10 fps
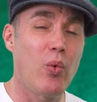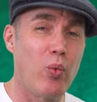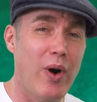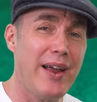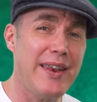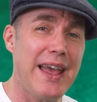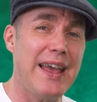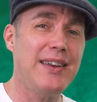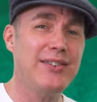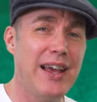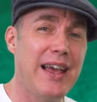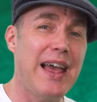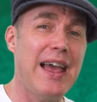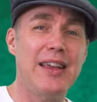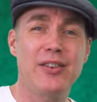one and
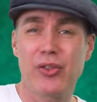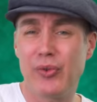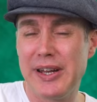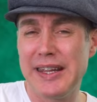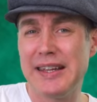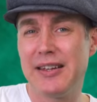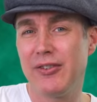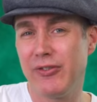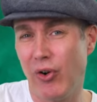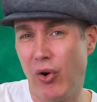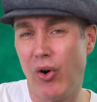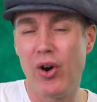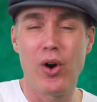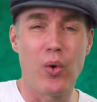and three, four.